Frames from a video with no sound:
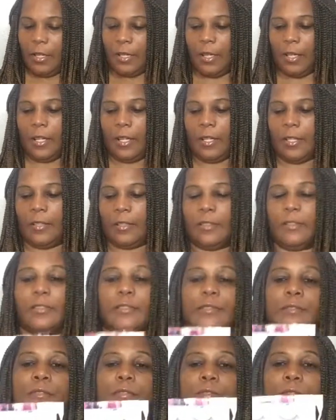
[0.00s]
I
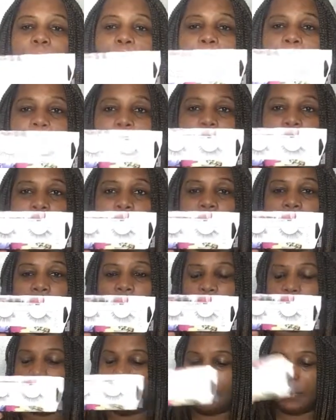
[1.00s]

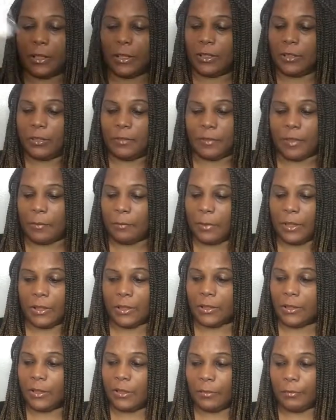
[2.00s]
lashes because if I
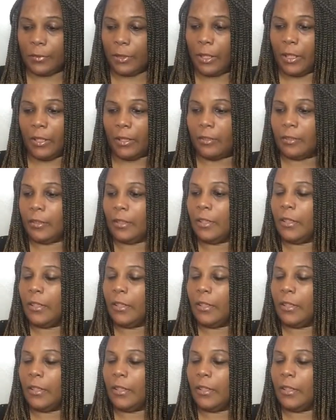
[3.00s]
mess up, hey.